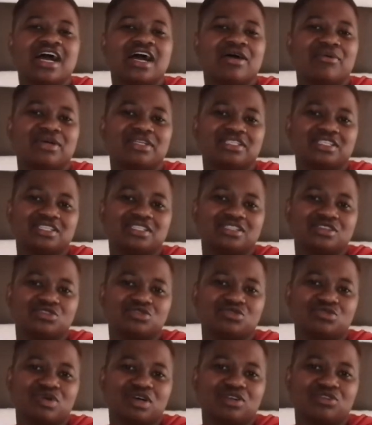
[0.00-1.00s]
I wanted
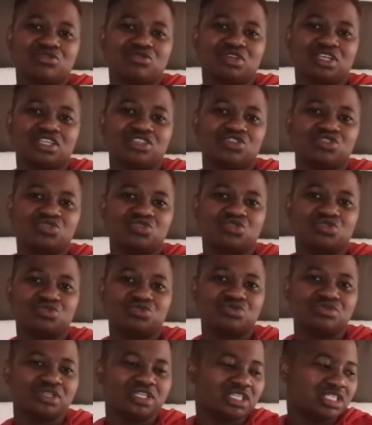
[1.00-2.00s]
this one you can
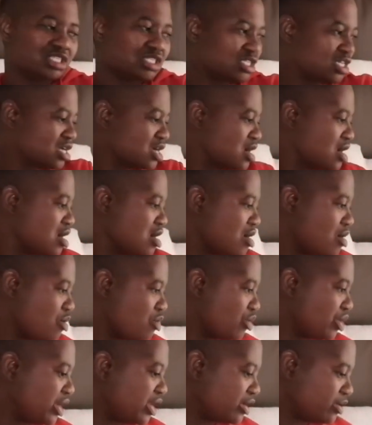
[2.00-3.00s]
screw it
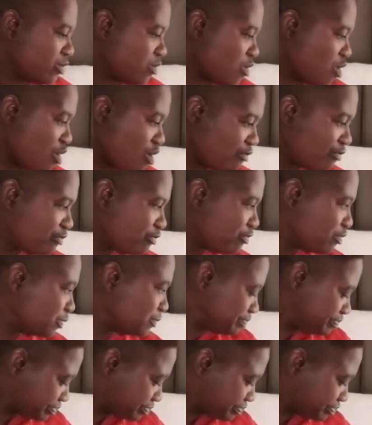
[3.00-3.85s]
on and off.